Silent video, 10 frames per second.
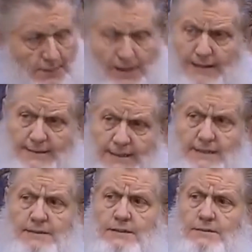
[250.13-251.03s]
Now, back
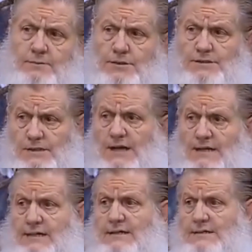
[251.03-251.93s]
then, it wasn't
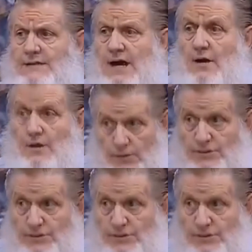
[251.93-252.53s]
like it is now.